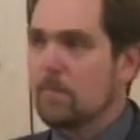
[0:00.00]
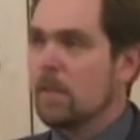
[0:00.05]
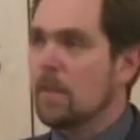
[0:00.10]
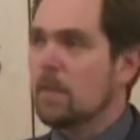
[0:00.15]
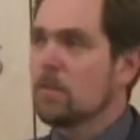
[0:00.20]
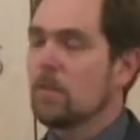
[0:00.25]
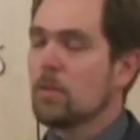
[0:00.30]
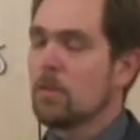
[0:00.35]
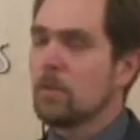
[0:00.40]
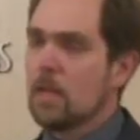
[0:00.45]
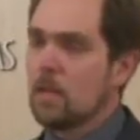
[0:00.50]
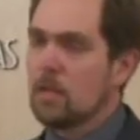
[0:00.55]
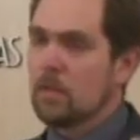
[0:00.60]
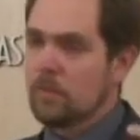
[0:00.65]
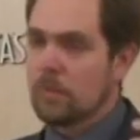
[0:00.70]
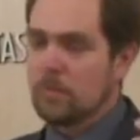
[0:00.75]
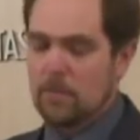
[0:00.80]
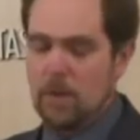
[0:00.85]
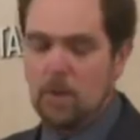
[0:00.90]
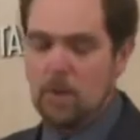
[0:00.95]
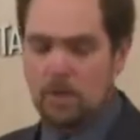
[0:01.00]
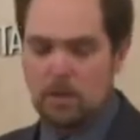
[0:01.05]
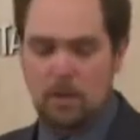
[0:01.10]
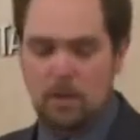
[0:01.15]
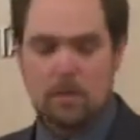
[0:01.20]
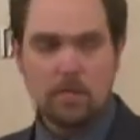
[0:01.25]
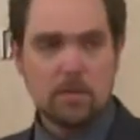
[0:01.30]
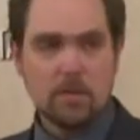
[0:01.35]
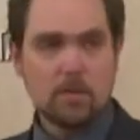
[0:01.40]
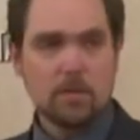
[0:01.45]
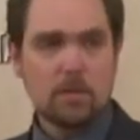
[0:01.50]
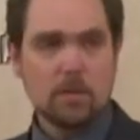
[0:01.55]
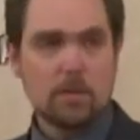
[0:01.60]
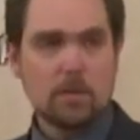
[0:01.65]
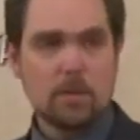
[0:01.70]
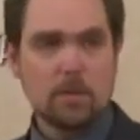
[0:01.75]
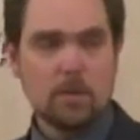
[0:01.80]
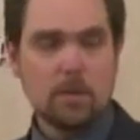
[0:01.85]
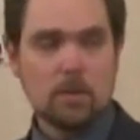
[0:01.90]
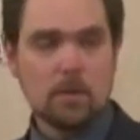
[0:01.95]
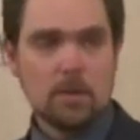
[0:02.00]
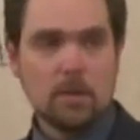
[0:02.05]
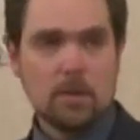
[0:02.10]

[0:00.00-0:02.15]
So now if Estonia comes into the euro,